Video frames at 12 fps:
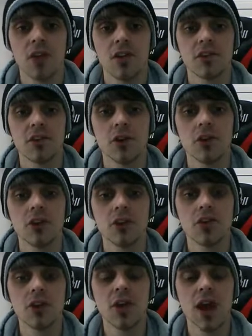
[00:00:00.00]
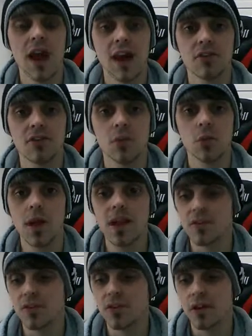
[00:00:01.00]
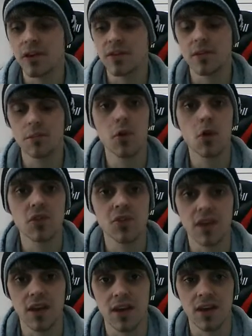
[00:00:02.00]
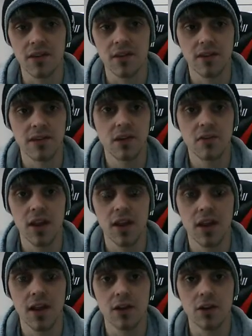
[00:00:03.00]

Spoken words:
So you don't have to wait for like support tickets and stuff like that.